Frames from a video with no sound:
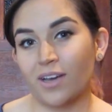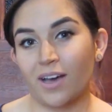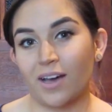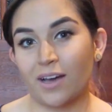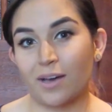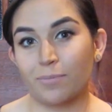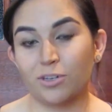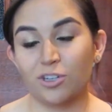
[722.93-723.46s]

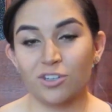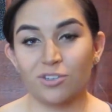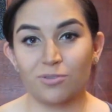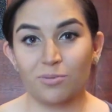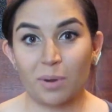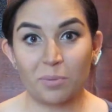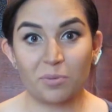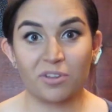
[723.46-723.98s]
But just
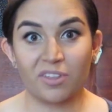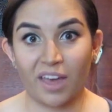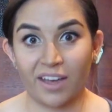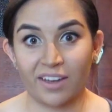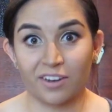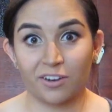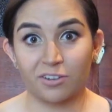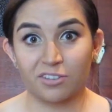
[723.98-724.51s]
remember
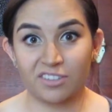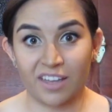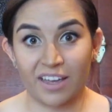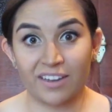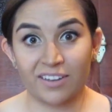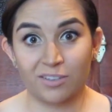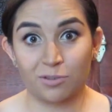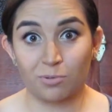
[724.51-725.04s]
that your
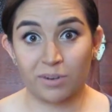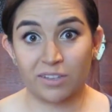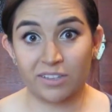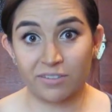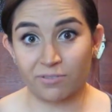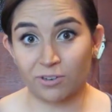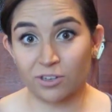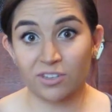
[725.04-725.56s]
set is really
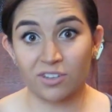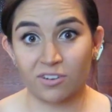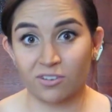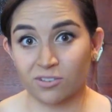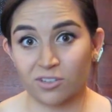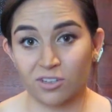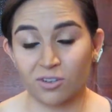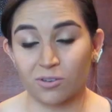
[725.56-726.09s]

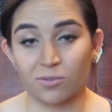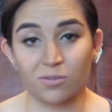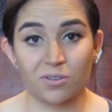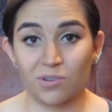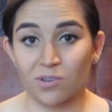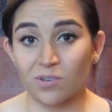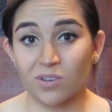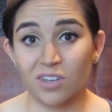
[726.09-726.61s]
versatile too, so
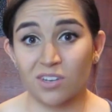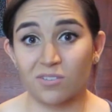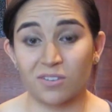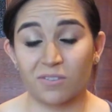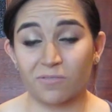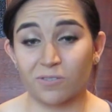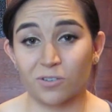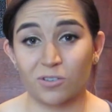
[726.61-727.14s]
you can use
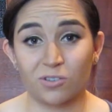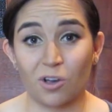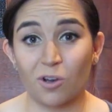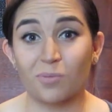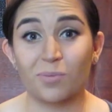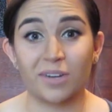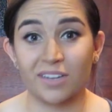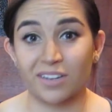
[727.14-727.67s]
it for so
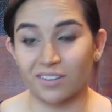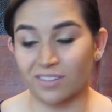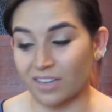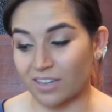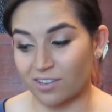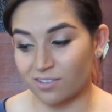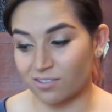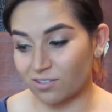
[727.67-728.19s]
many, like
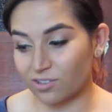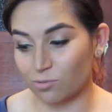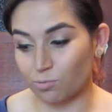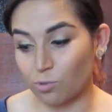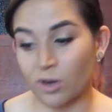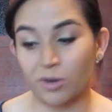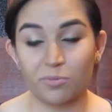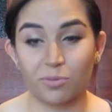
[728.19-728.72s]

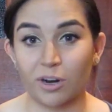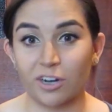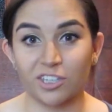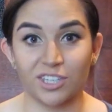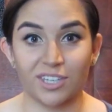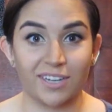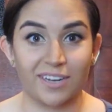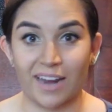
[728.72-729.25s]
one
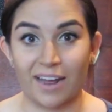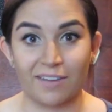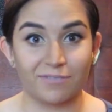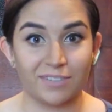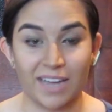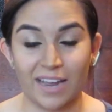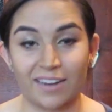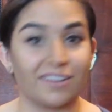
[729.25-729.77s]
brush can have
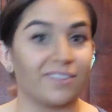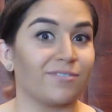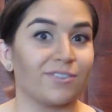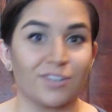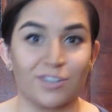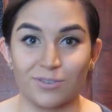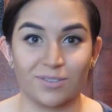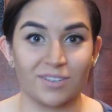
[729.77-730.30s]
10
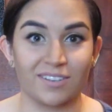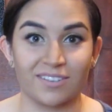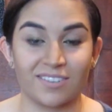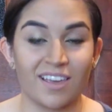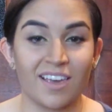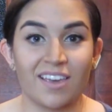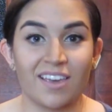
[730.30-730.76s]
different uses.